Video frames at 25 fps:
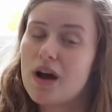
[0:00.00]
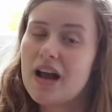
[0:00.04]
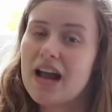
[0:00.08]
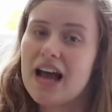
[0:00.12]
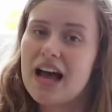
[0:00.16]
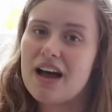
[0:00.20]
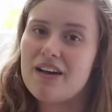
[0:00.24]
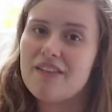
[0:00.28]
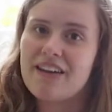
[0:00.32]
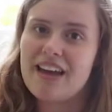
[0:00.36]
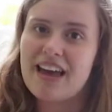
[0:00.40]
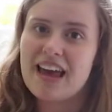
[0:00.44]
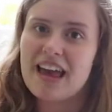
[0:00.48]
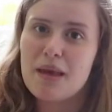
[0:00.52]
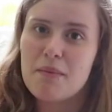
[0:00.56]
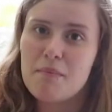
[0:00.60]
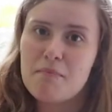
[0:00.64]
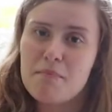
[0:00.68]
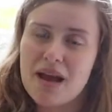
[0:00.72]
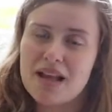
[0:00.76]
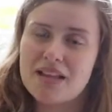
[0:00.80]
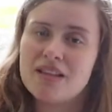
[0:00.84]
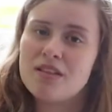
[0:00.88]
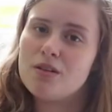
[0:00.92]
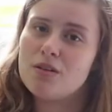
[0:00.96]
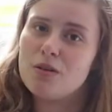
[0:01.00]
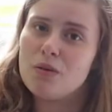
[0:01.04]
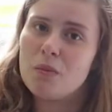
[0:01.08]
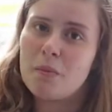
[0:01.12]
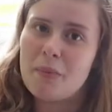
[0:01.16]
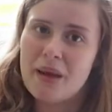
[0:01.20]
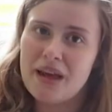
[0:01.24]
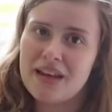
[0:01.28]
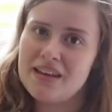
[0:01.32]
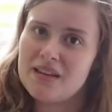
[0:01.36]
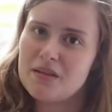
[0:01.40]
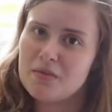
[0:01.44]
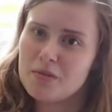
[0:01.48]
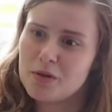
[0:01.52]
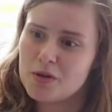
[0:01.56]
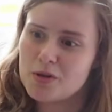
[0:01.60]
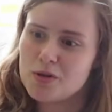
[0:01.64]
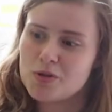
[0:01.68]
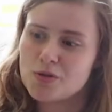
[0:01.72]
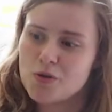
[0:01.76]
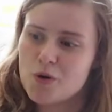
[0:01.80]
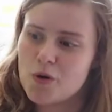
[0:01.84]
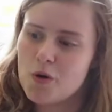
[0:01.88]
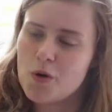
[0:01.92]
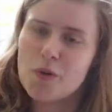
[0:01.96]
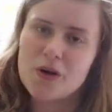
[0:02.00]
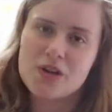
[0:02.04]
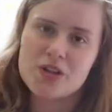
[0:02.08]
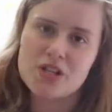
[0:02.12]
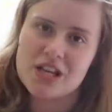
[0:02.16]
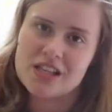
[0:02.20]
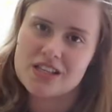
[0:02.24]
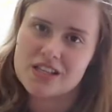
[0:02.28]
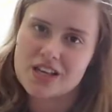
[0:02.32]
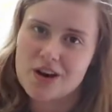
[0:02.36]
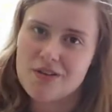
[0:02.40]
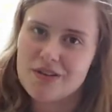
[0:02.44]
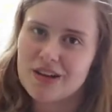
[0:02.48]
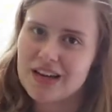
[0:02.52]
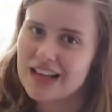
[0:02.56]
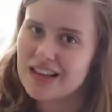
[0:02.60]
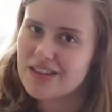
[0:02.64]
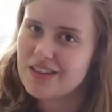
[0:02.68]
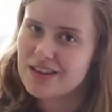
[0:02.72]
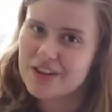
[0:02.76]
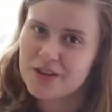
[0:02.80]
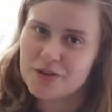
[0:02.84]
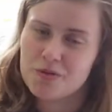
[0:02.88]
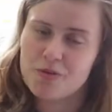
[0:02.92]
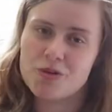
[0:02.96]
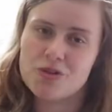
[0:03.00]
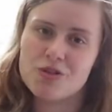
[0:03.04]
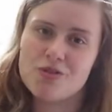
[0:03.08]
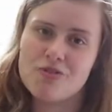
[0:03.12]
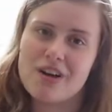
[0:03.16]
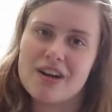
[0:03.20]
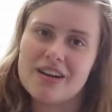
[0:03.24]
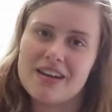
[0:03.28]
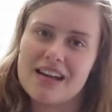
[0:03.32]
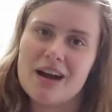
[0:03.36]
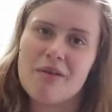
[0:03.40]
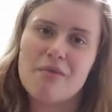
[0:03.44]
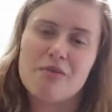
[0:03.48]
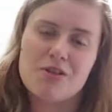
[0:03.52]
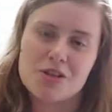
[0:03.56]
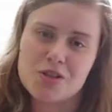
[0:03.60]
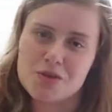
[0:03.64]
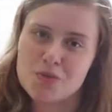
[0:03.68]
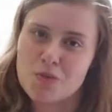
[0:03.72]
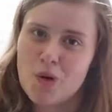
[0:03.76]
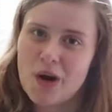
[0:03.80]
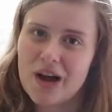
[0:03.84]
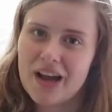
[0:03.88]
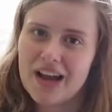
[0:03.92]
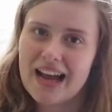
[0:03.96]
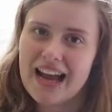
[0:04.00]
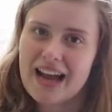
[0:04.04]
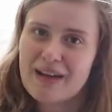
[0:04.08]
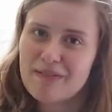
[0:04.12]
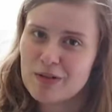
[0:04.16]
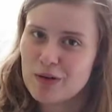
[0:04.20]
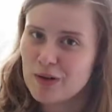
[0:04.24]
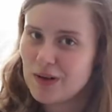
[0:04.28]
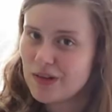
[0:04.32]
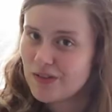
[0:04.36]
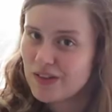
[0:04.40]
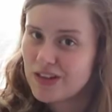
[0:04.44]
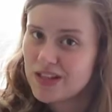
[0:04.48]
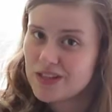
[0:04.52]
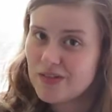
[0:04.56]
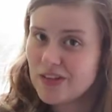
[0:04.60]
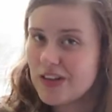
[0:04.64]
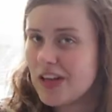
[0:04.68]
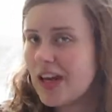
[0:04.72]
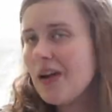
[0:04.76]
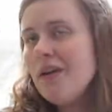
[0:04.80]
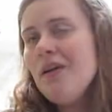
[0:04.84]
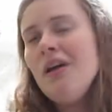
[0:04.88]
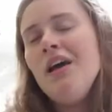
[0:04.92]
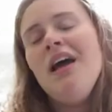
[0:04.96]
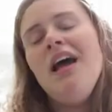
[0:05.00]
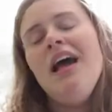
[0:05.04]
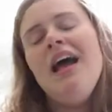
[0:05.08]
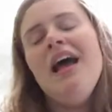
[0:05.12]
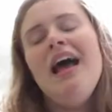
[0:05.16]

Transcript: I have a metal bendable straw, which is currently in the dishwasher right now, which is why I haven't got it for this video.